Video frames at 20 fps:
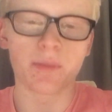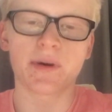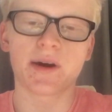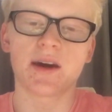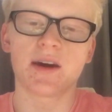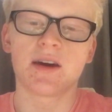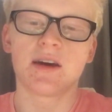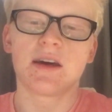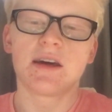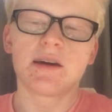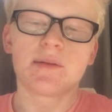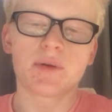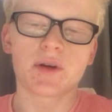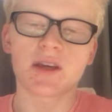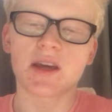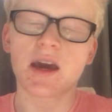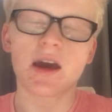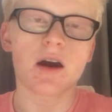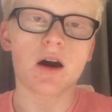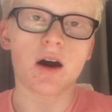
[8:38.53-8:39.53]
bit. But
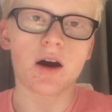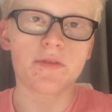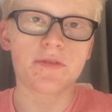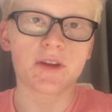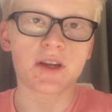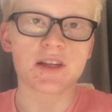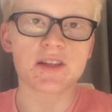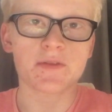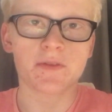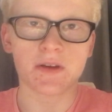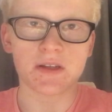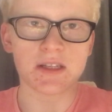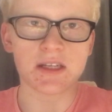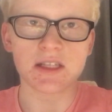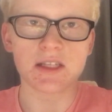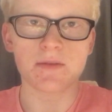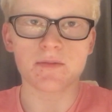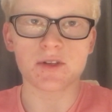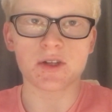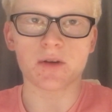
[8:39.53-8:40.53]
yeah, I think that's a
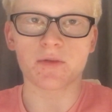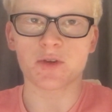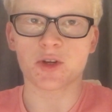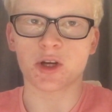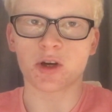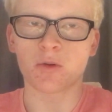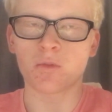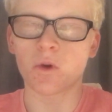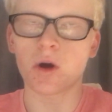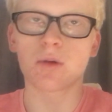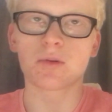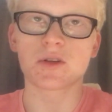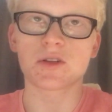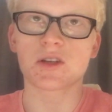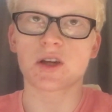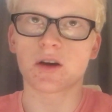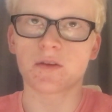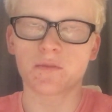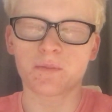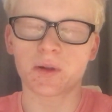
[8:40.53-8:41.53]
fantastic result for Charlton. Well
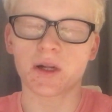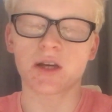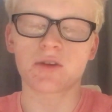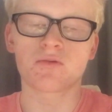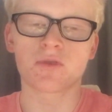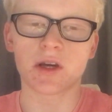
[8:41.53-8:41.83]
deserved, played